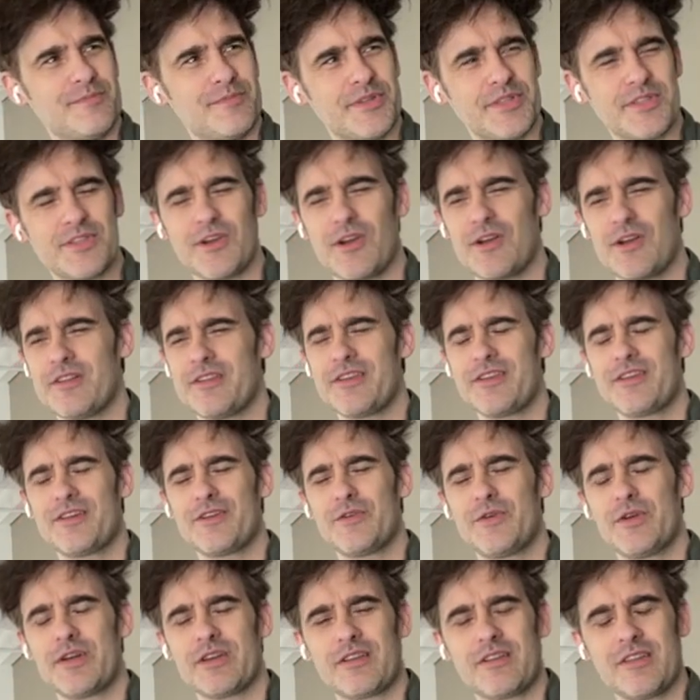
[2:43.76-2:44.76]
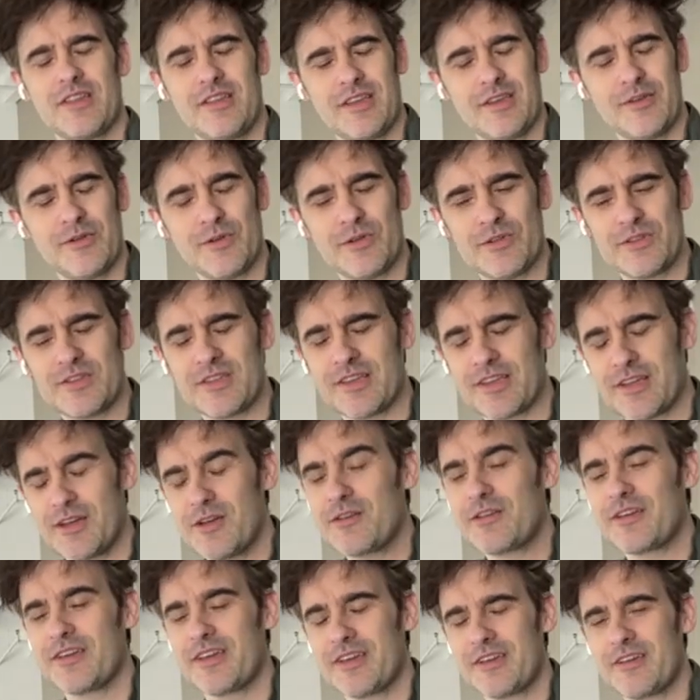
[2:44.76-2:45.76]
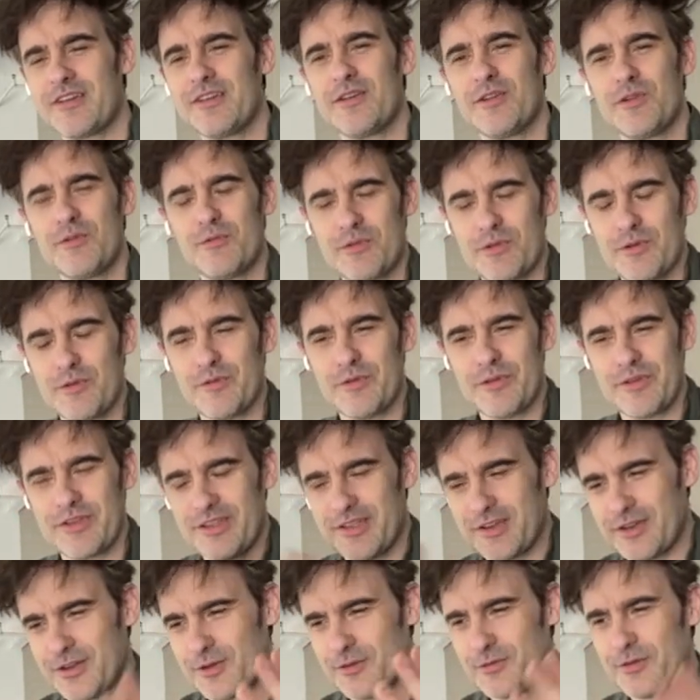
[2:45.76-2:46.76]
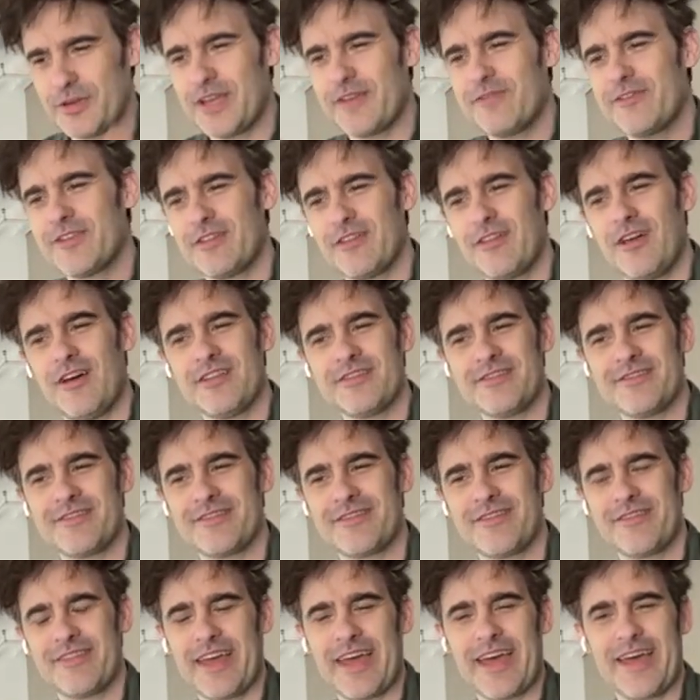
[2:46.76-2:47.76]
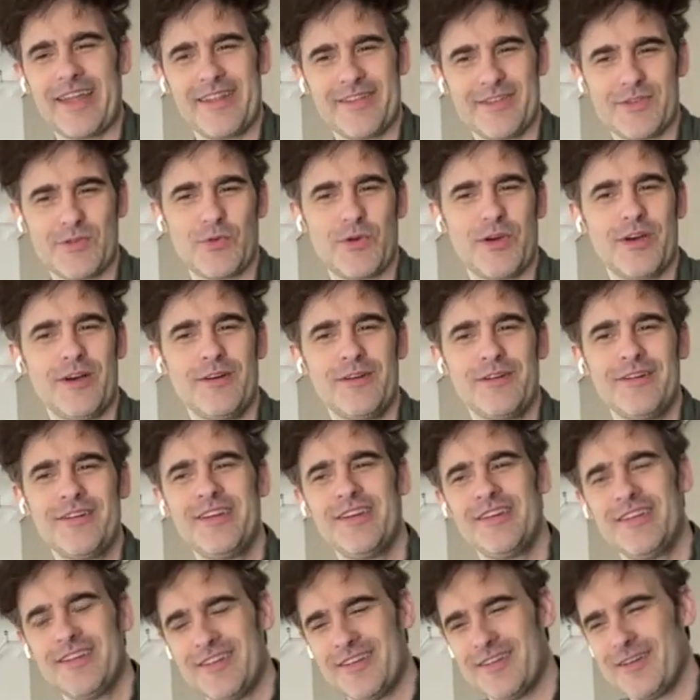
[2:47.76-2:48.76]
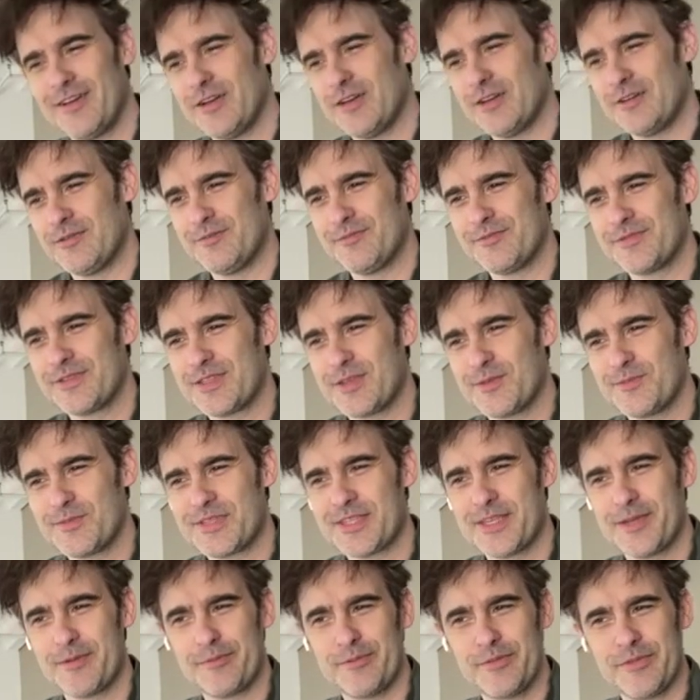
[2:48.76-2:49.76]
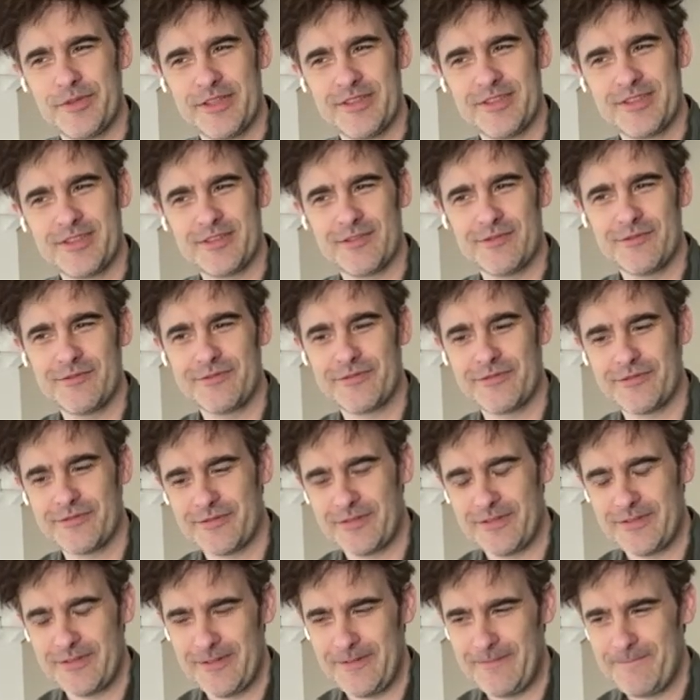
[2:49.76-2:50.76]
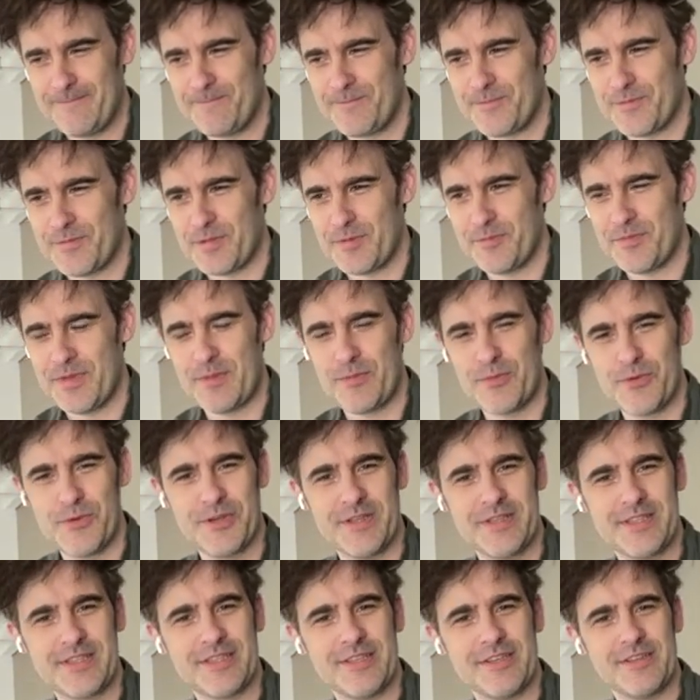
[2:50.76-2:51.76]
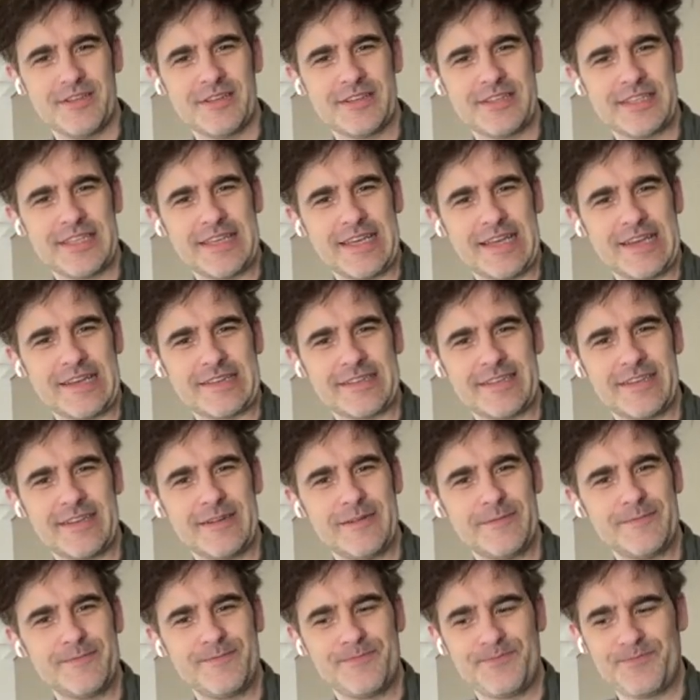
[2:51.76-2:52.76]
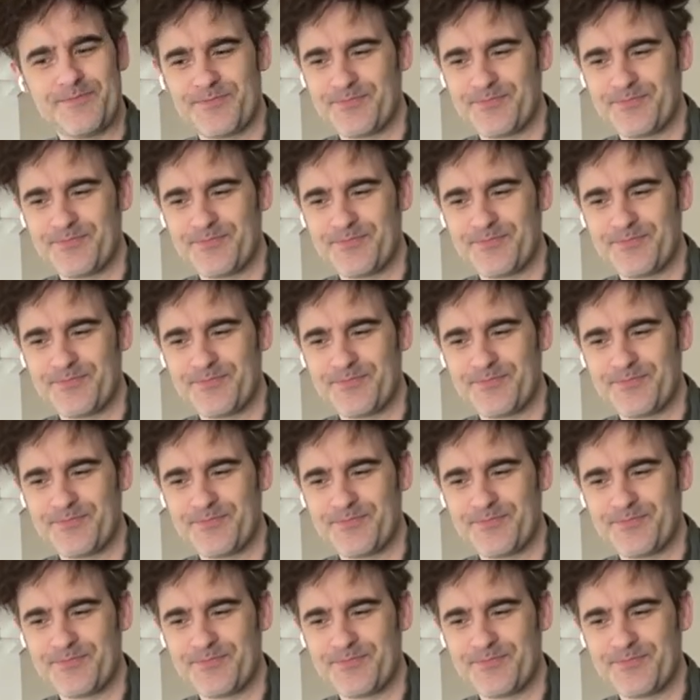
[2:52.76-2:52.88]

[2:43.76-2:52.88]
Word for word: bizarrely quickly, where it's like, okay, good, you know, we haven't lost that as well. Some semblance of the memory is still intact there.